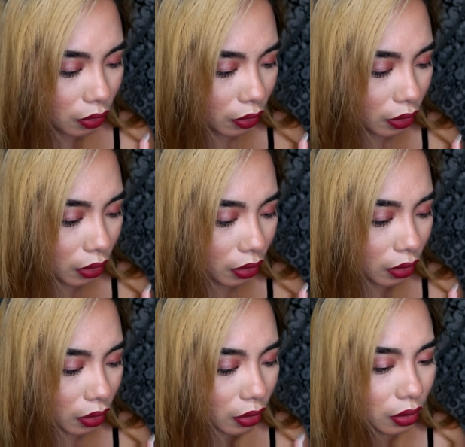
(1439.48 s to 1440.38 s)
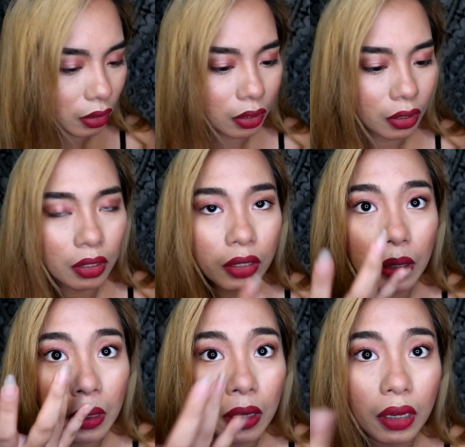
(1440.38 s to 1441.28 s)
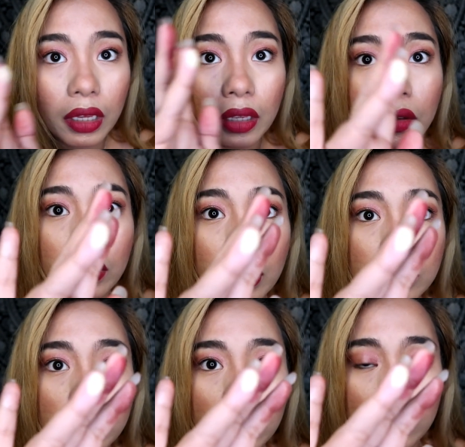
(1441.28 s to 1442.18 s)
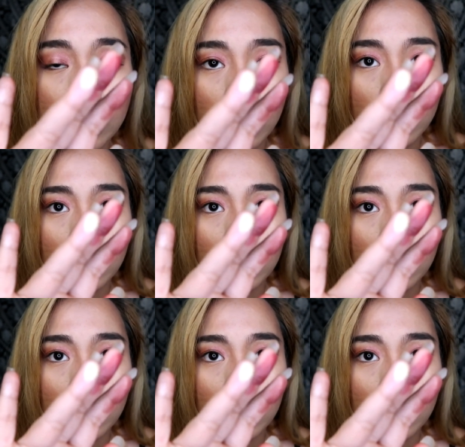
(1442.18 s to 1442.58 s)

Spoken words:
Okay. Ayan, dusty siya.